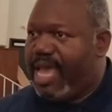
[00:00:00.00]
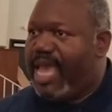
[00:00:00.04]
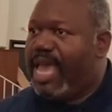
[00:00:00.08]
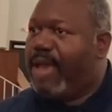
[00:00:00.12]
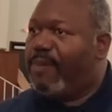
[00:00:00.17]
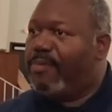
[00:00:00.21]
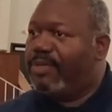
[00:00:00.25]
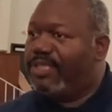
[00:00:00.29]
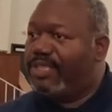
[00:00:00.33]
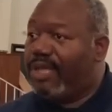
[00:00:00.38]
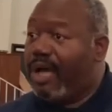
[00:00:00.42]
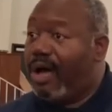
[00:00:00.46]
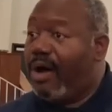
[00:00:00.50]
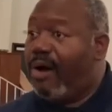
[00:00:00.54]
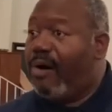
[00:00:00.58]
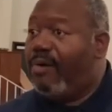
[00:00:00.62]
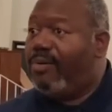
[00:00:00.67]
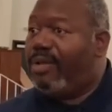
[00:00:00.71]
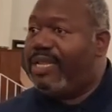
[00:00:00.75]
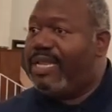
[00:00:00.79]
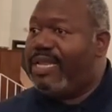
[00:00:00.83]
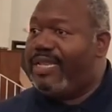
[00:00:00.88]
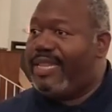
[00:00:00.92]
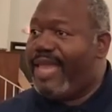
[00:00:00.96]
It was the
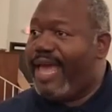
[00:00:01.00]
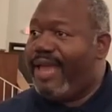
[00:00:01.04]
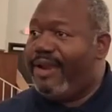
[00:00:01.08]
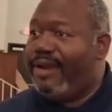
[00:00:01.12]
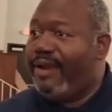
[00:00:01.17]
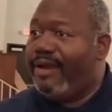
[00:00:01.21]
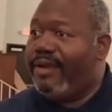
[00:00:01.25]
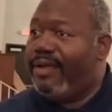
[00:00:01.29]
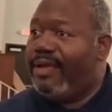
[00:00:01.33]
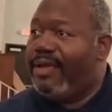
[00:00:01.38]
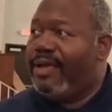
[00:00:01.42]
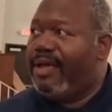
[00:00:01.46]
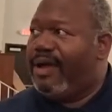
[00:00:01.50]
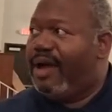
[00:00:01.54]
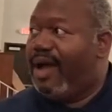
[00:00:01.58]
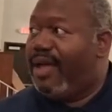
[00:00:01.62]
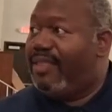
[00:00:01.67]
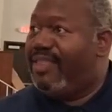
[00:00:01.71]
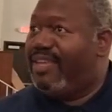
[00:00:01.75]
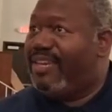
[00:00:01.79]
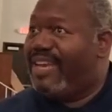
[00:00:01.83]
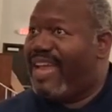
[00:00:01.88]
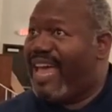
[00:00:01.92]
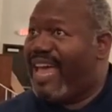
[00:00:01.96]
only letter,
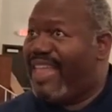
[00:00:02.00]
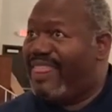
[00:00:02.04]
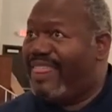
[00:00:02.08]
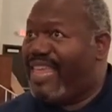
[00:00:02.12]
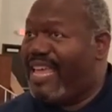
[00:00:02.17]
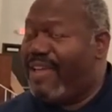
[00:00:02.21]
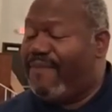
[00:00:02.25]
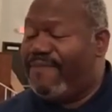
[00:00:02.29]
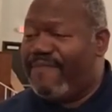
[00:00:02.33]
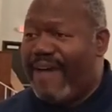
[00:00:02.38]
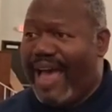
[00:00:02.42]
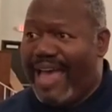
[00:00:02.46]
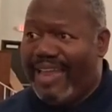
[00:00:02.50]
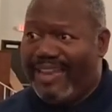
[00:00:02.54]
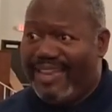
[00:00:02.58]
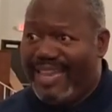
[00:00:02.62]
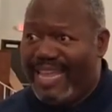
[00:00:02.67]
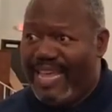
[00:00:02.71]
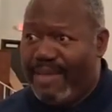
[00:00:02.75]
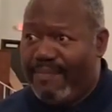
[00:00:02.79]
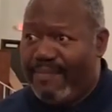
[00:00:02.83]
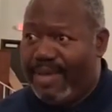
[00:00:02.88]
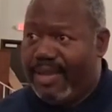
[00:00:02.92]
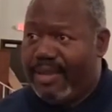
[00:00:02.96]
other than I think
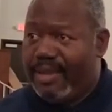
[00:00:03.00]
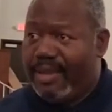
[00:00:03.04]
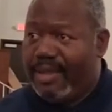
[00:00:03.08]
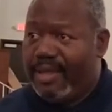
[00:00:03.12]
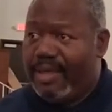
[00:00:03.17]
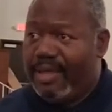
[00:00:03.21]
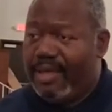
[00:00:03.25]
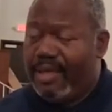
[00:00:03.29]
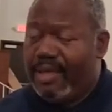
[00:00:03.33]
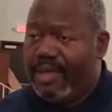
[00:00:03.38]
Philemon,